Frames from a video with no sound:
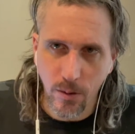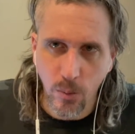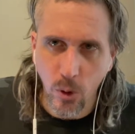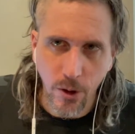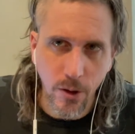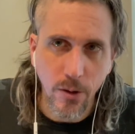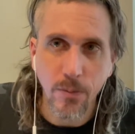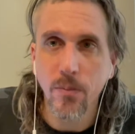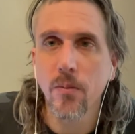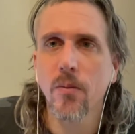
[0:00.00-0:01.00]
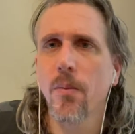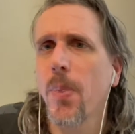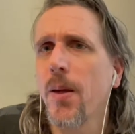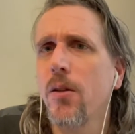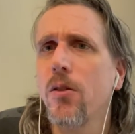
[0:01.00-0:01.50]
Porter,
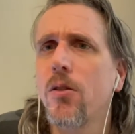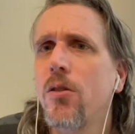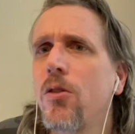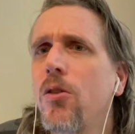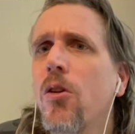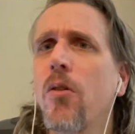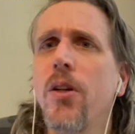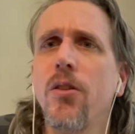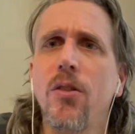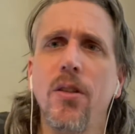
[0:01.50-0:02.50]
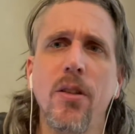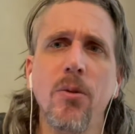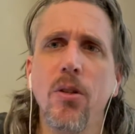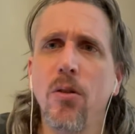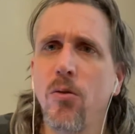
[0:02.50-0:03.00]
don't always seem
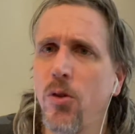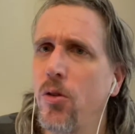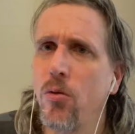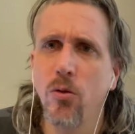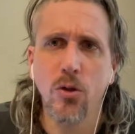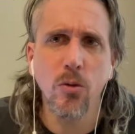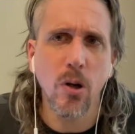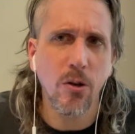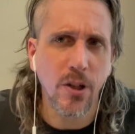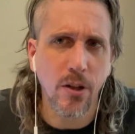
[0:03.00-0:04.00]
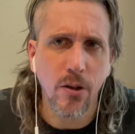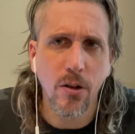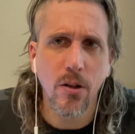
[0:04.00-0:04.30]
to do well together.